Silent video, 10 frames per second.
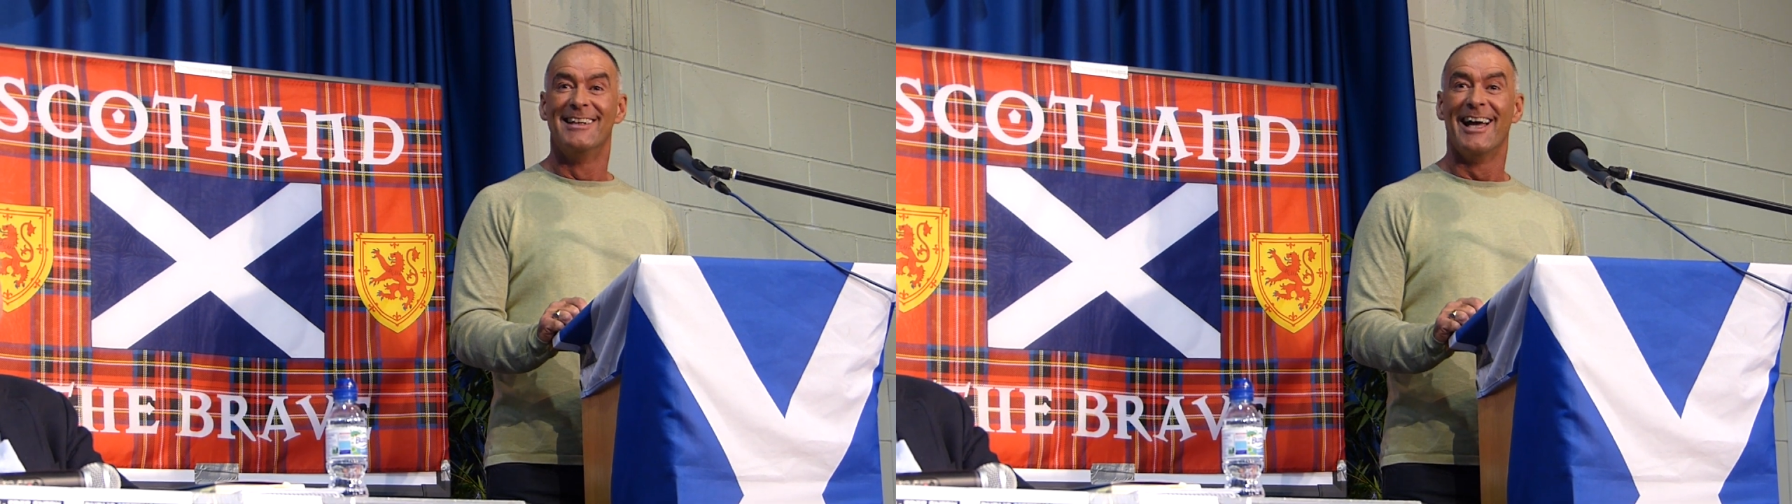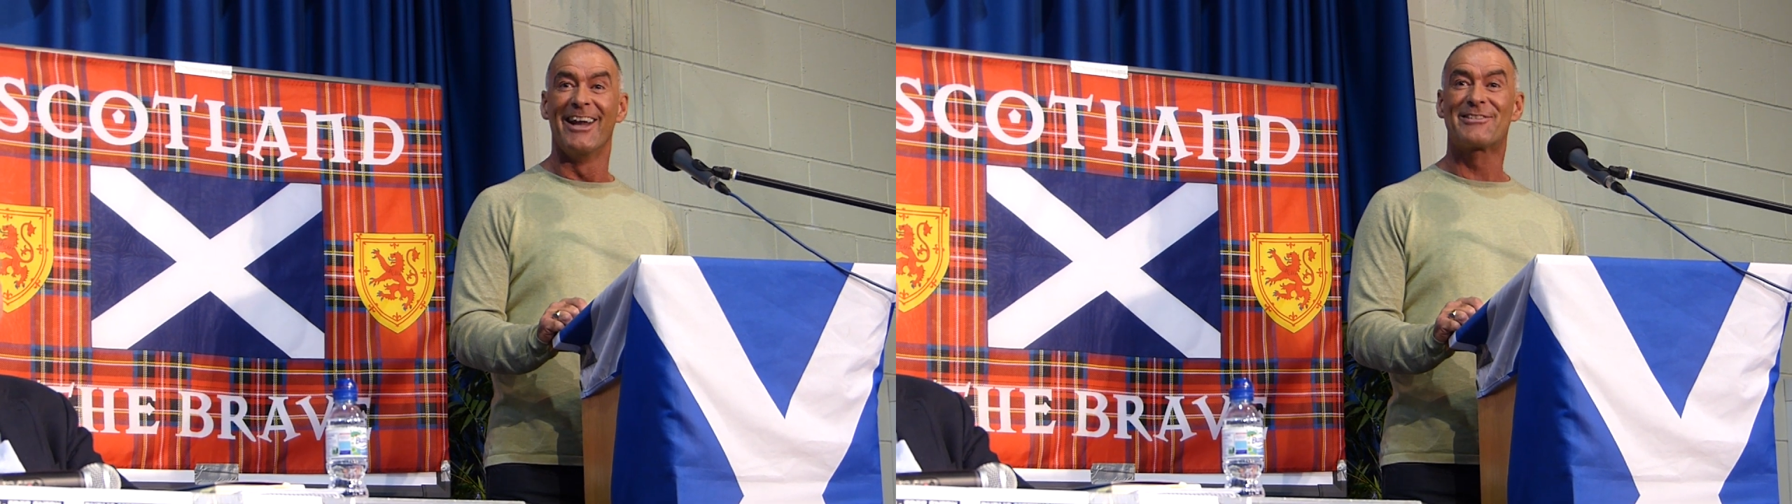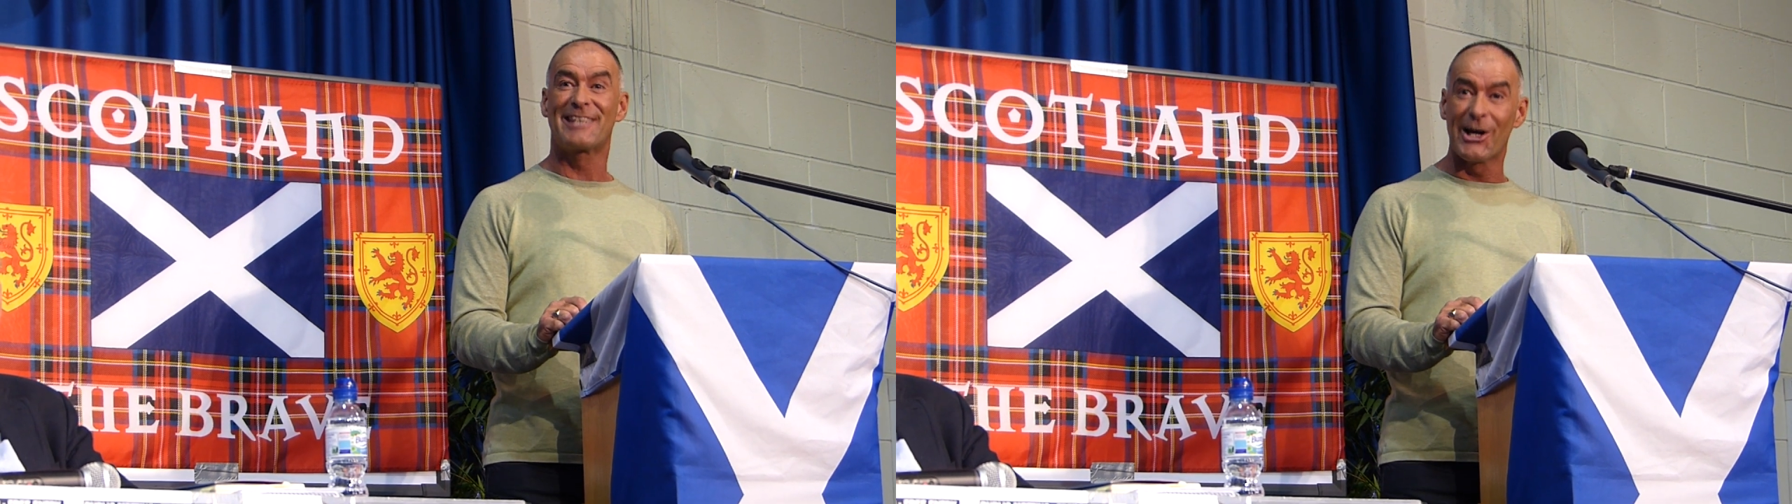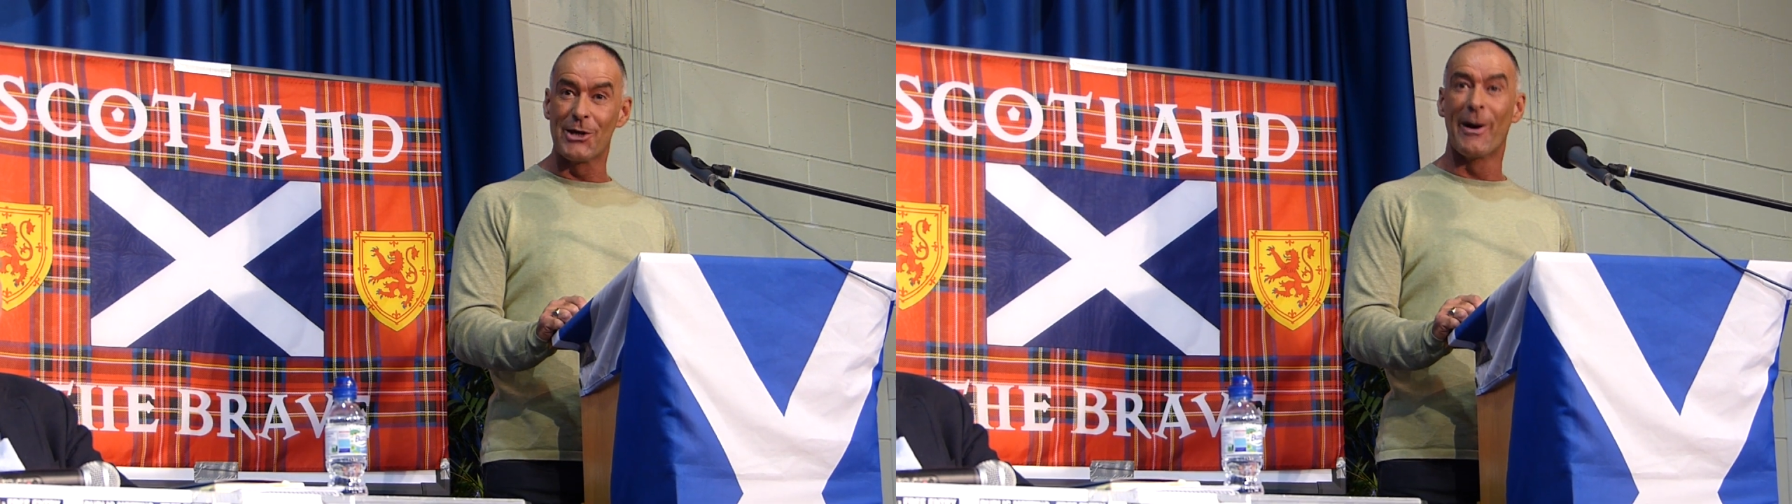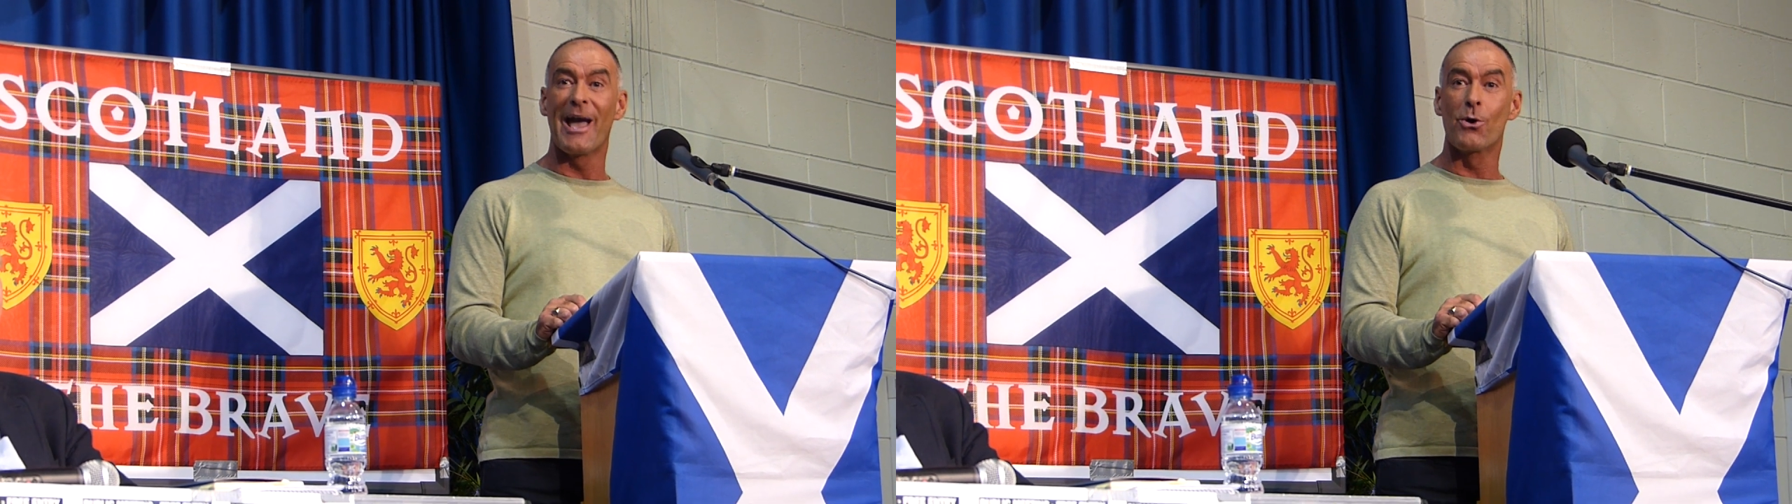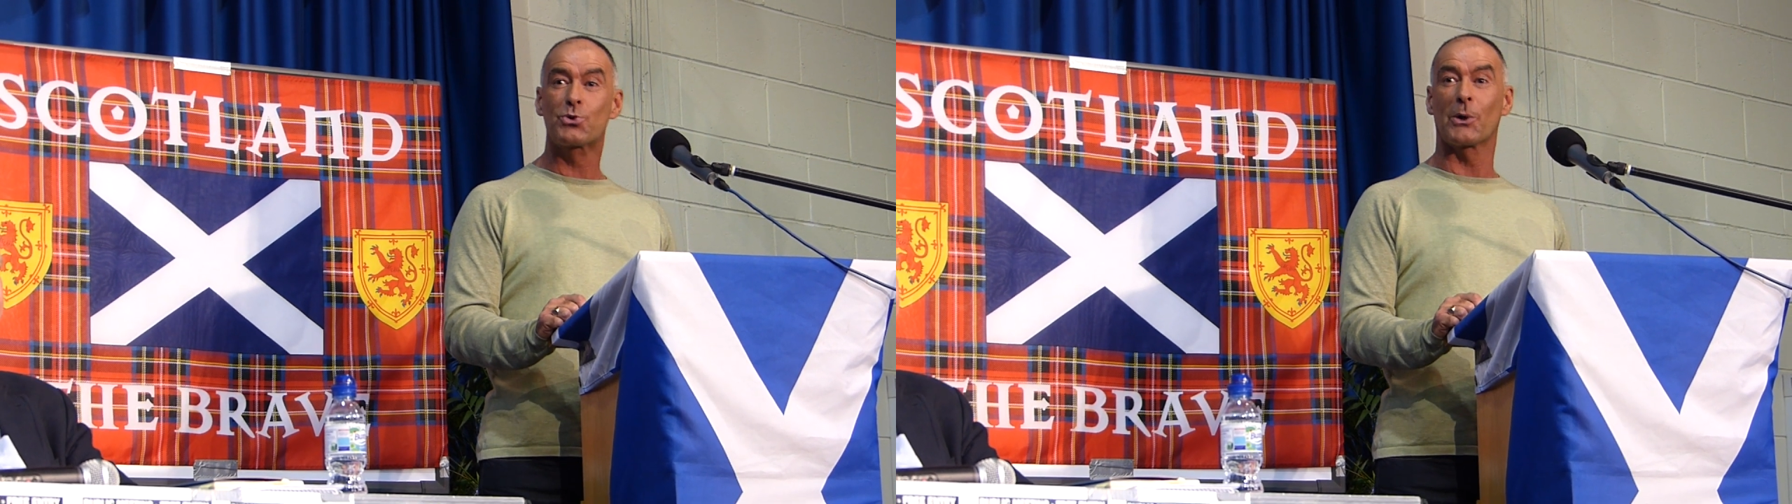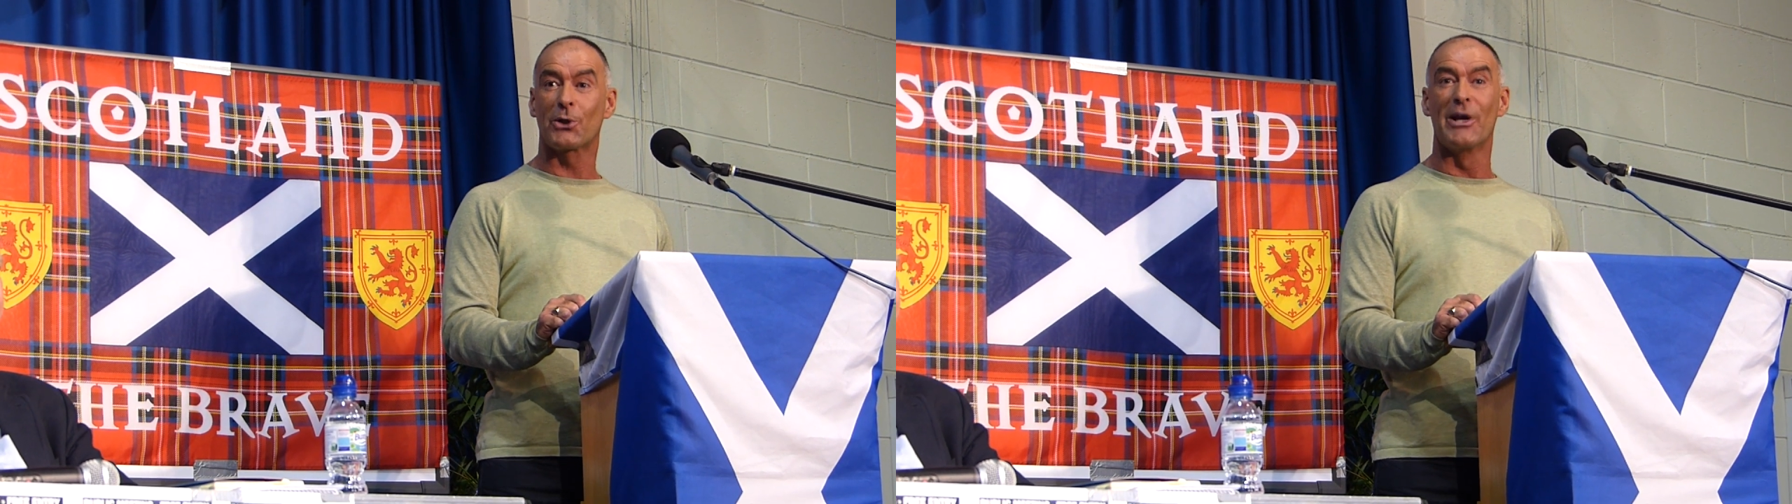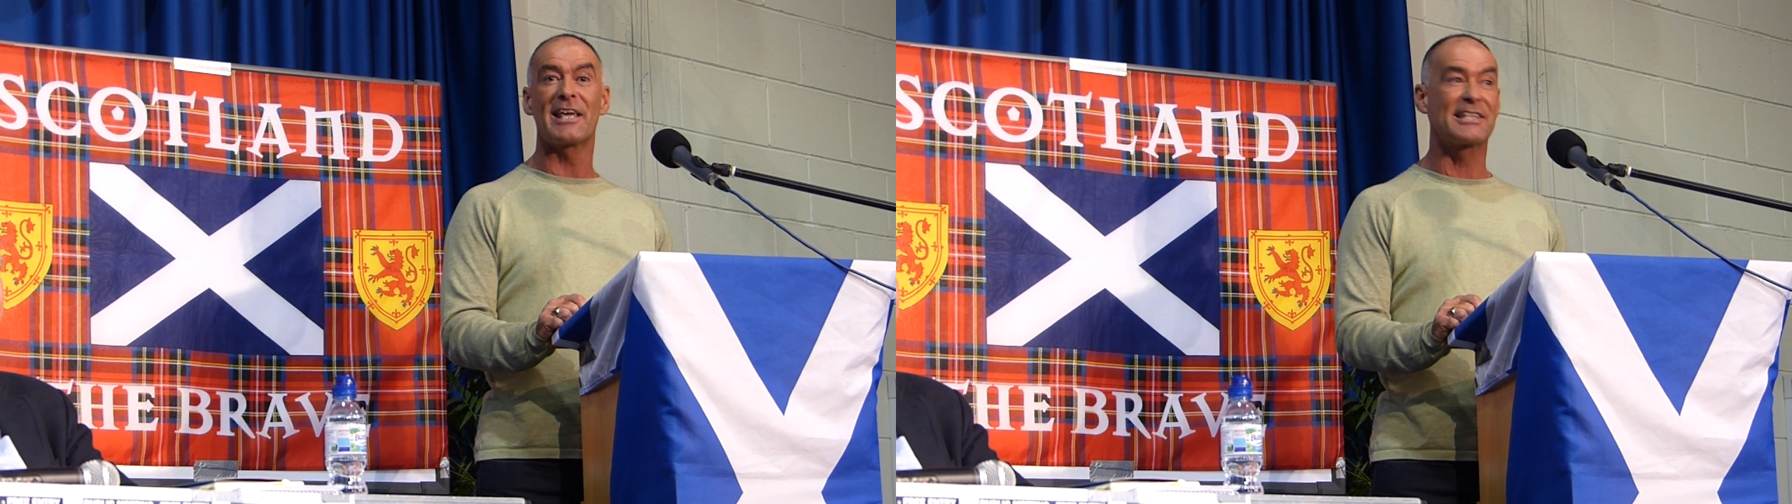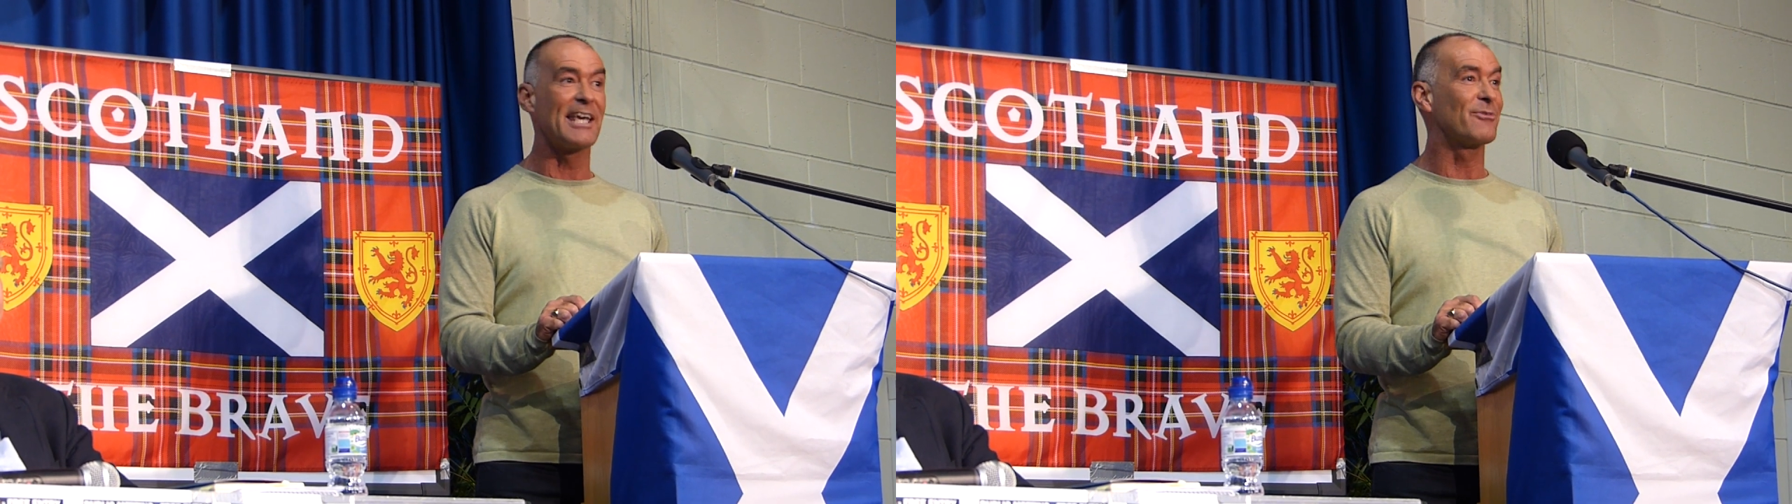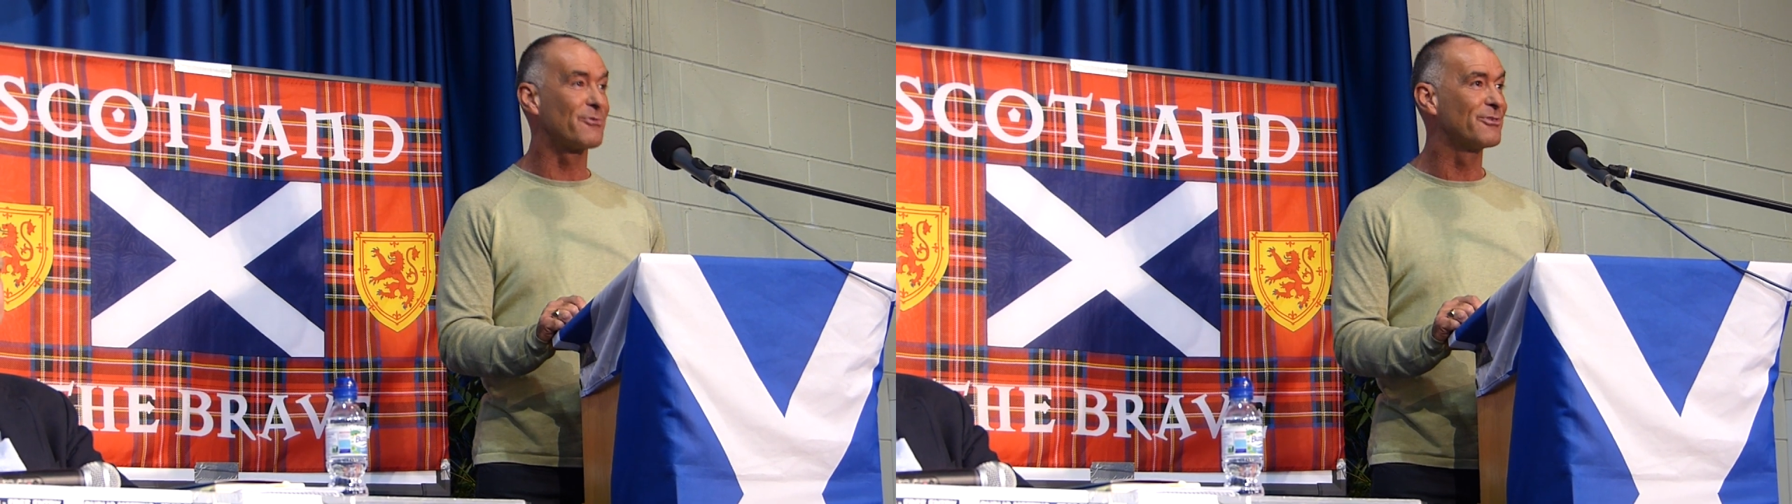And I'll tell you what else we're going to
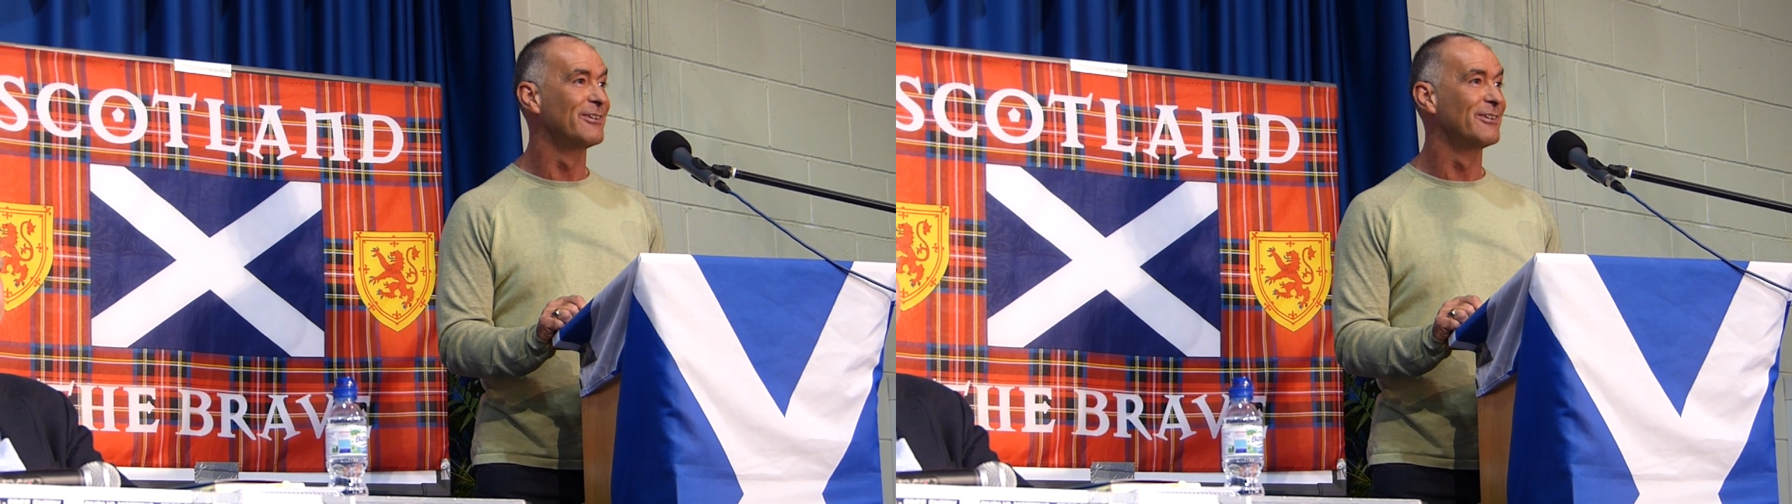save.